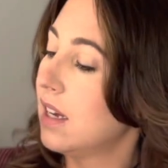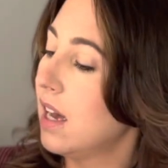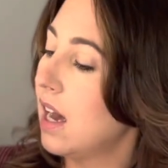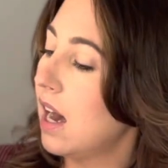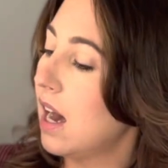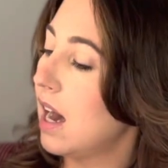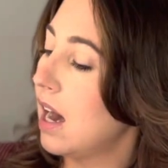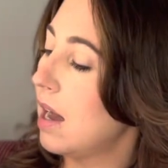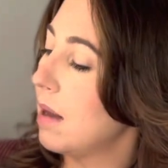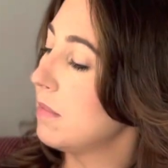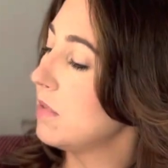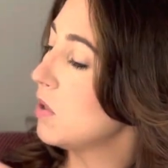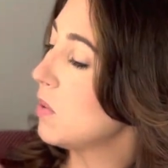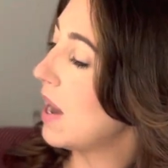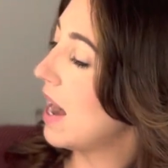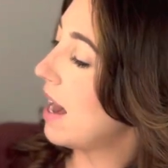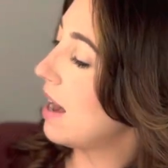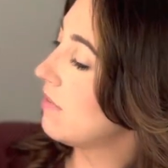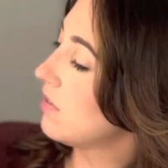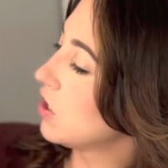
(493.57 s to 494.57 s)
You
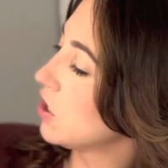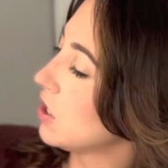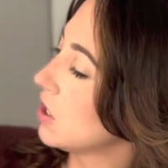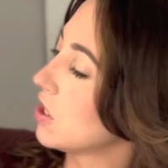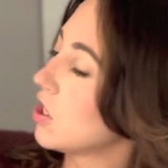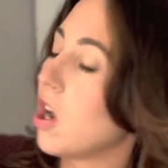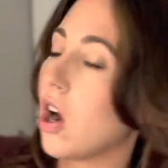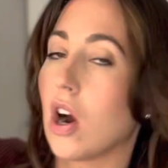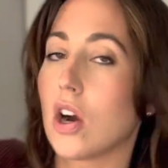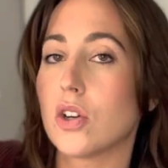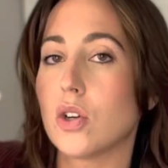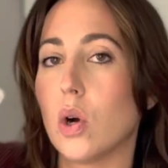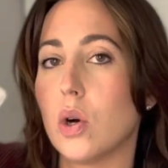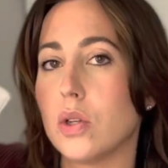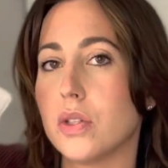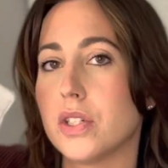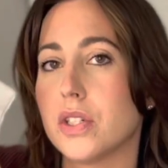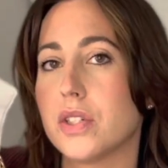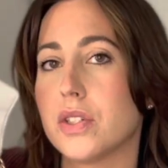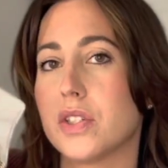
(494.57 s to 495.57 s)
have your card
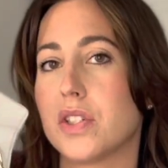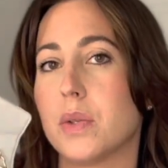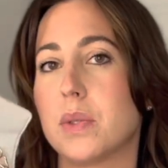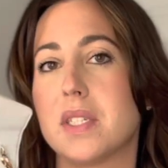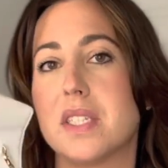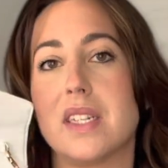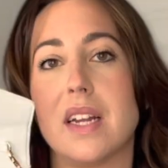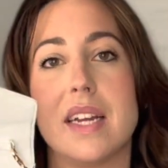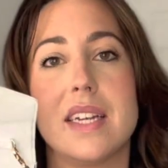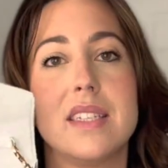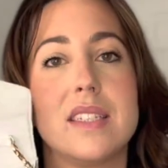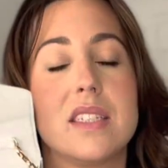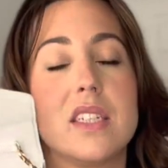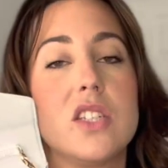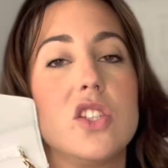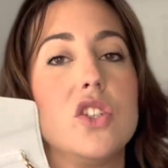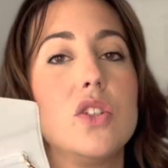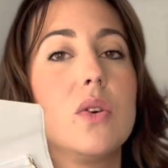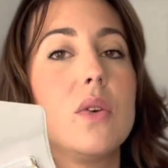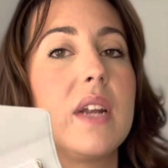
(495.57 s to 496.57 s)
holders, so it's nice
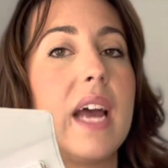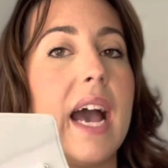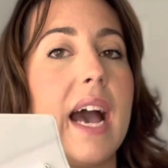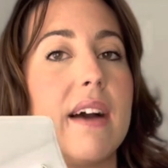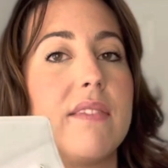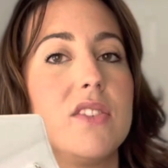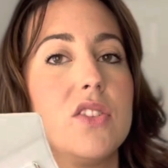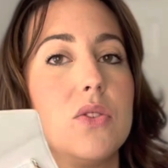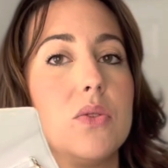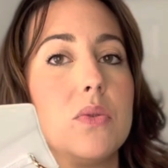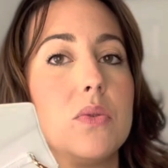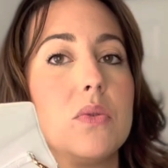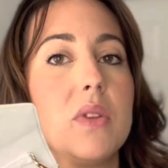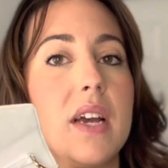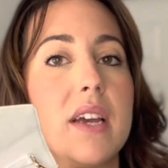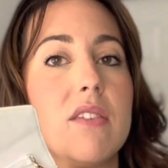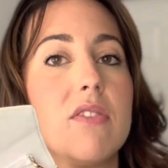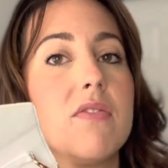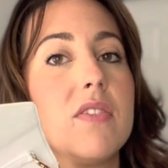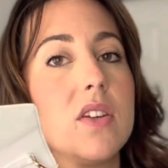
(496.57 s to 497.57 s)
because you don't have to
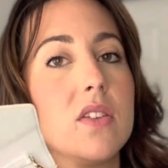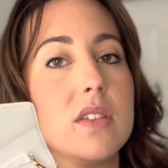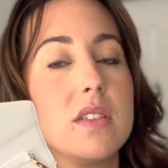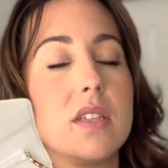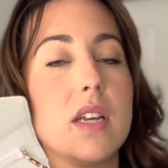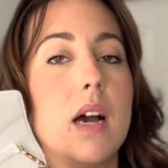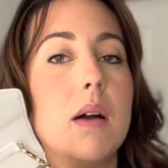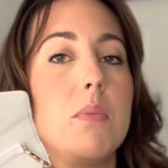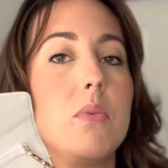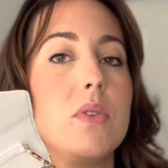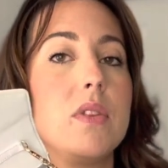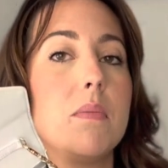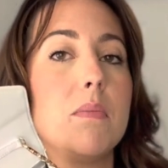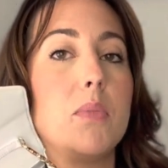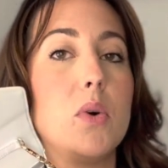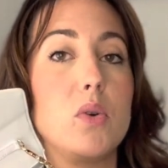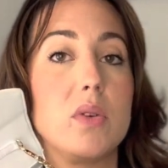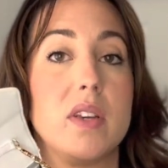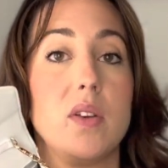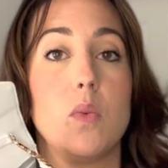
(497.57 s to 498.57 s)
like fill this up with a
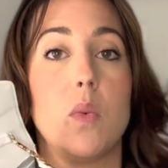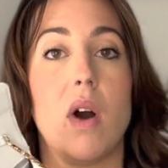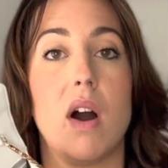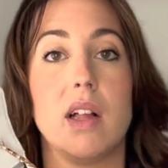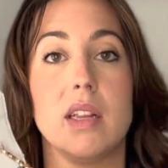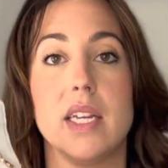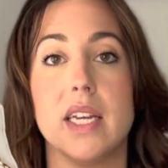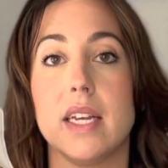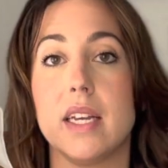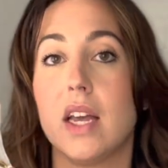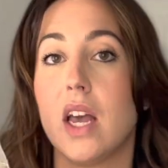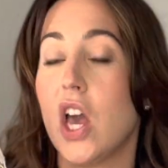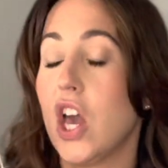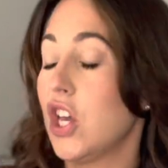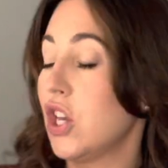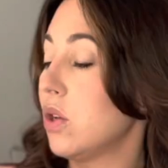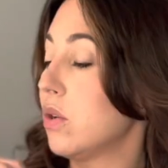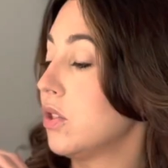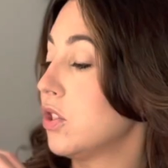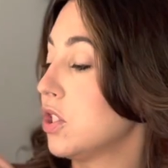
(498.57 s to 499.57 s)
bulky wallet.
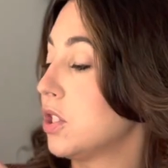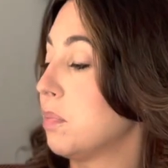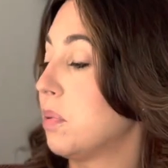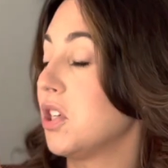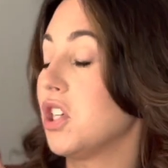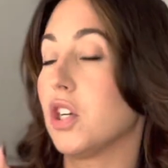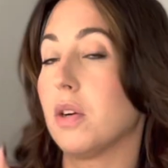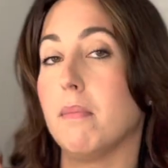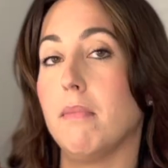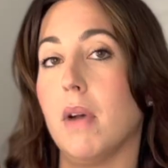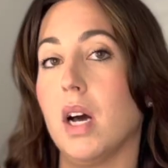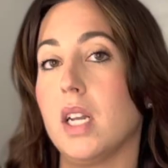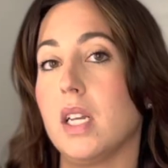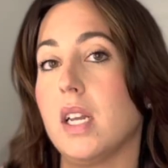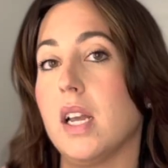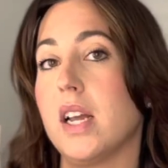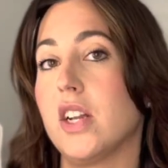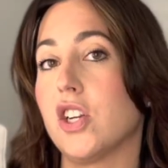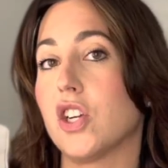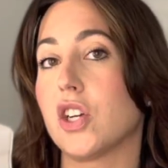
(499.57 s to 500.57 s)
You can just put your money
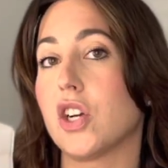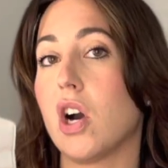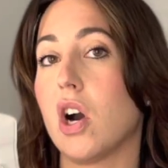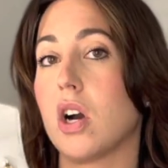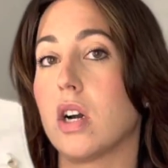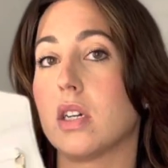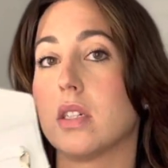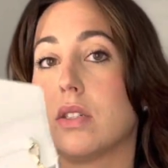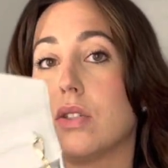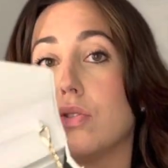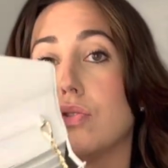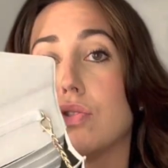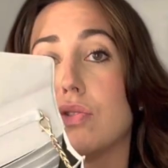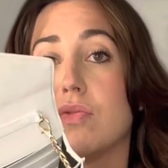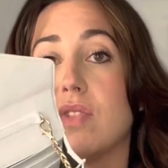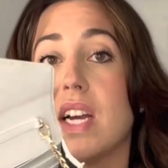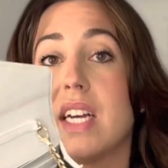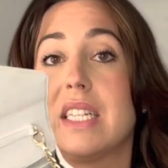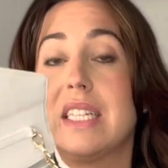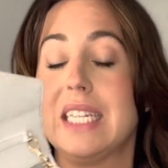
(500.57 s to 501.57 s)
and your cards
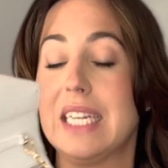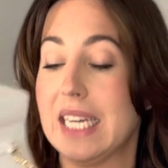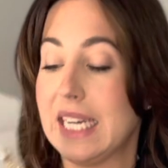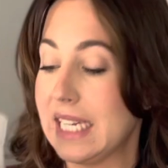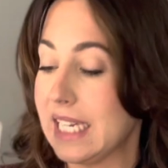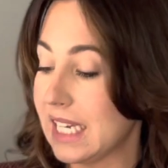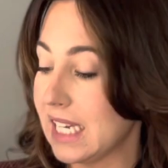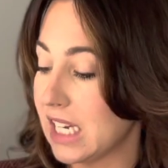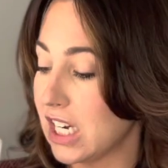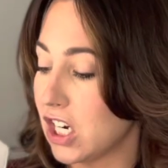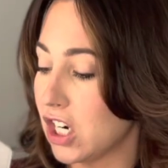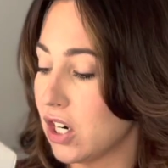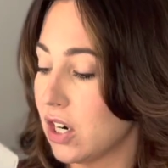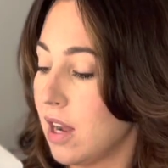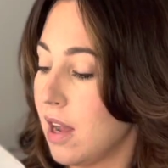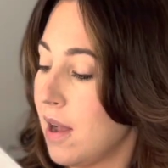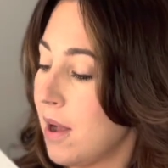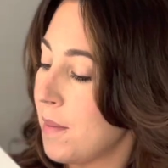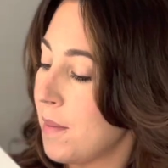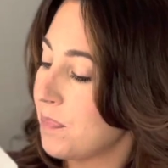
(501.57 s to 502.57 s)
directly in here.
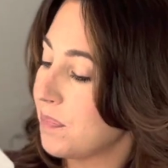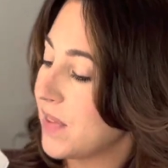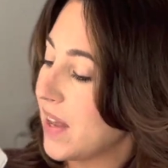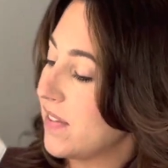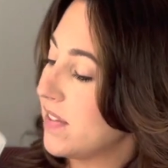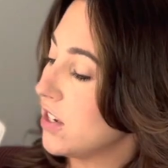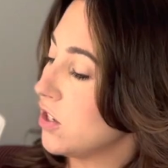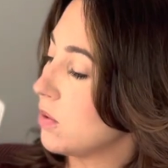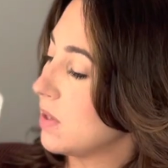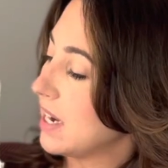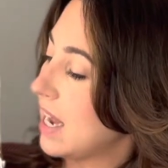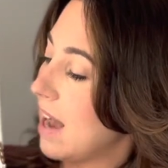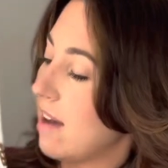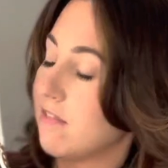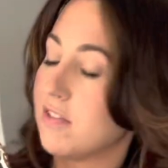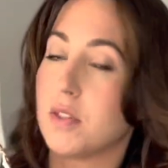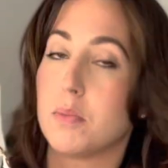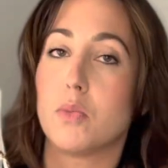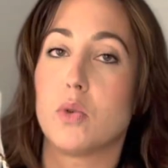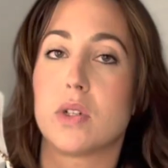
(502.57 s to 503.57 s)
And then you can have
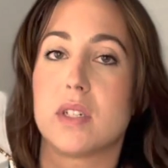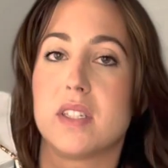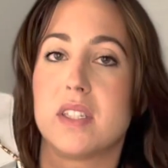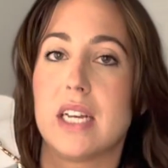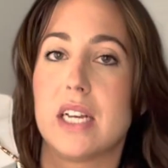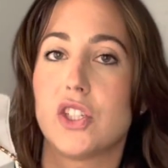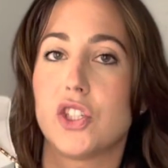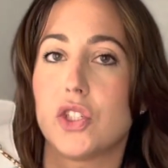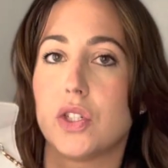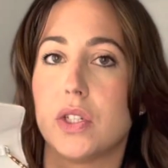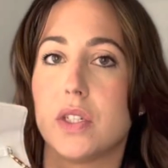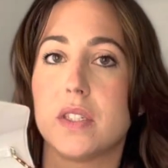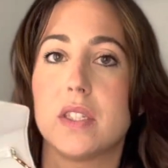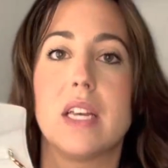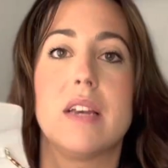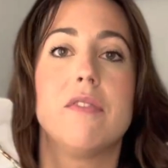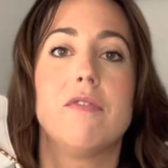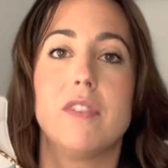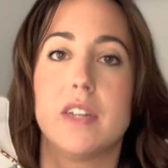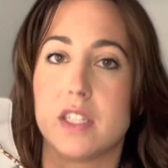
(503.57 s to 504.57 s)
some more essentials.
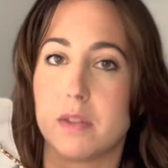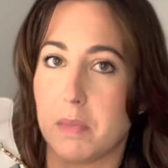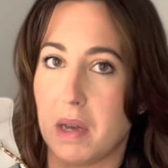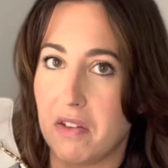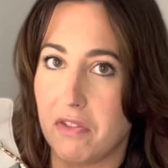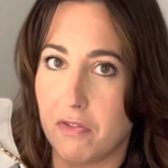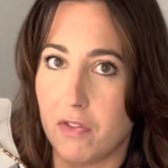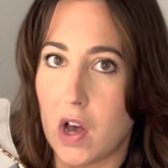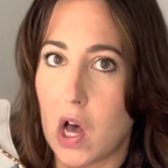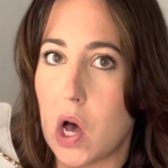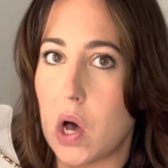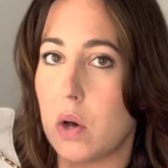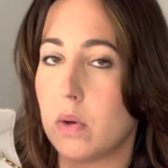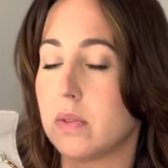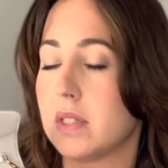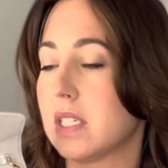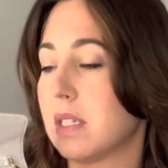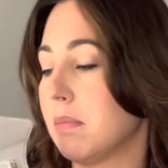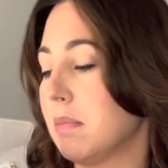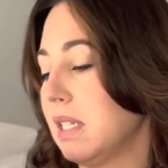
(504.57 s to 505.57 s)
It fits my phone,
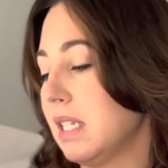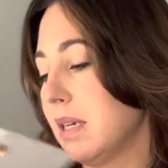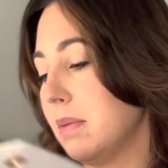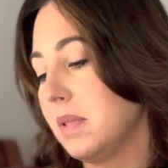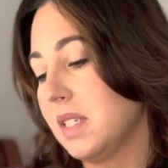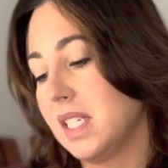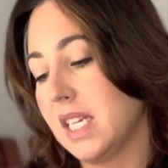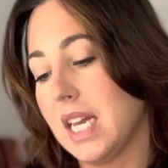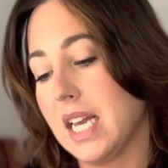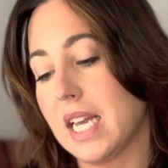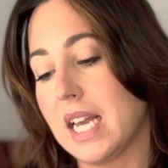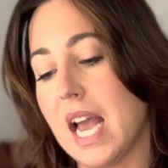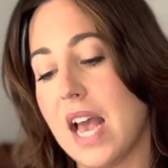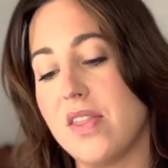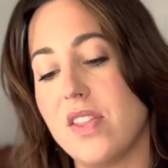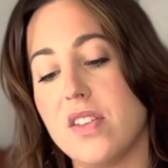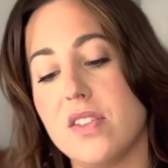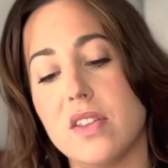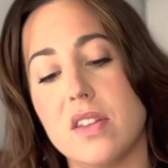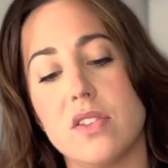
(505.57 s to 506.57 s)
some lipstick, and
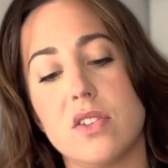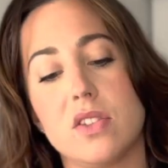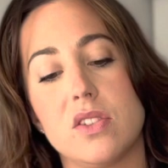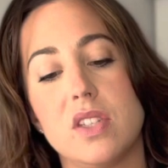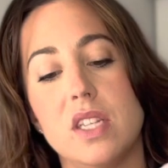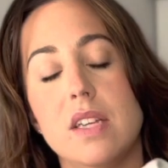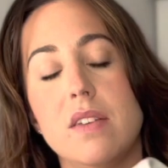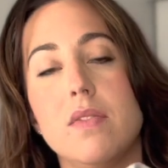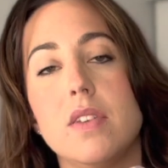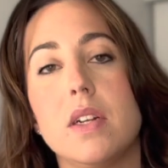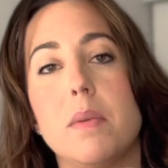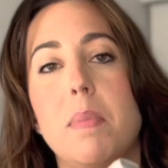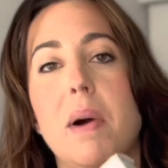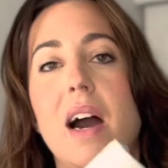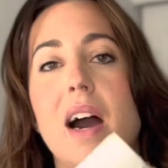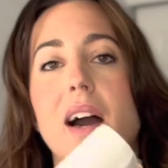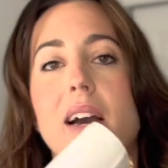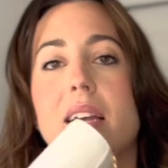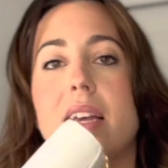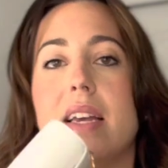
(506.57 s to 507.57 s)
then there's even a
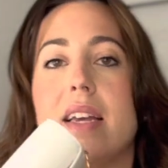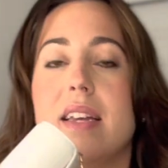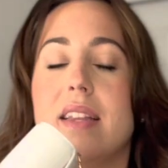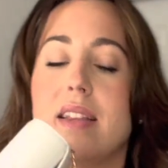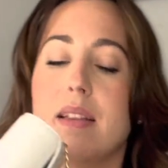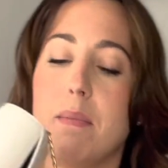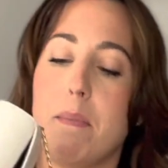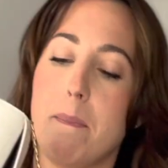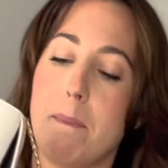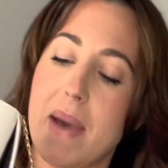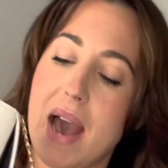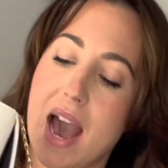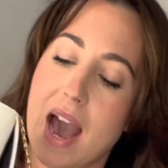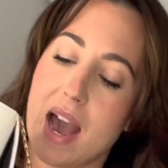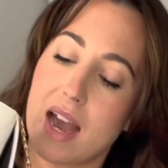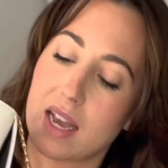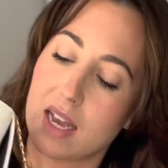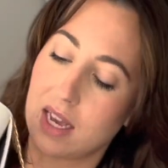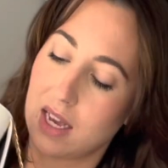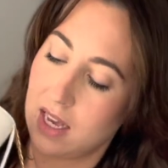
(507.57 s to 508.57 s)
pocket in the
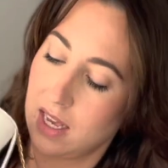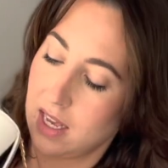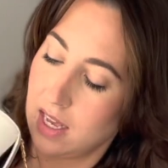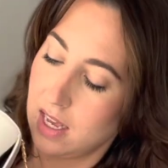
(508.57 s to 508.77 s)
back.